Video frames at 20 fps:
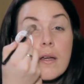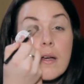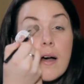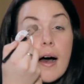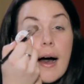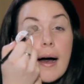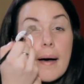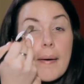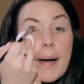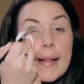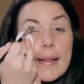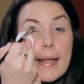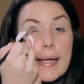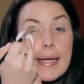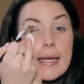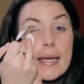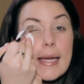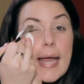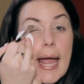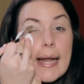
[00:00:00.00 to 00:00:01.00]
I
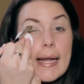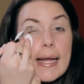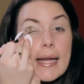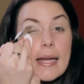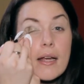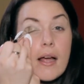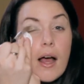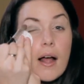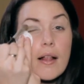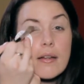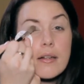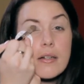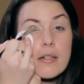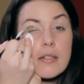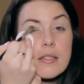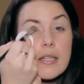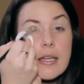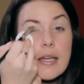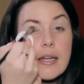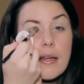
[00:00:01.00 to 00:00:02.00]
like getting
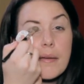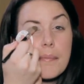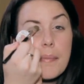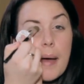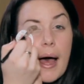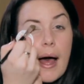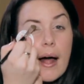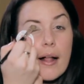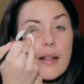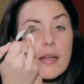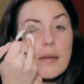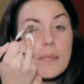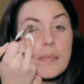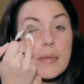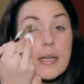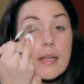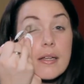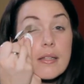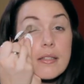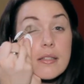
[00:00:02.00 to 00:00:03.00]
colors in a palette
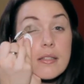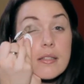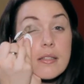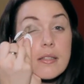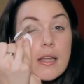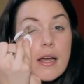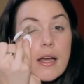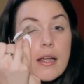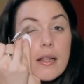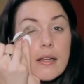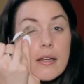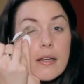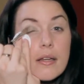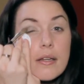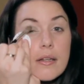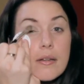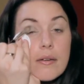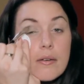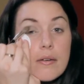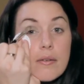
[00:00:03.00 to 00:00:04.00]
because
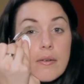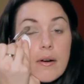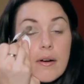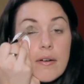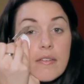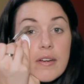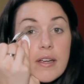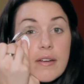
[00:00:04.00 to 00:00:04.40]
then you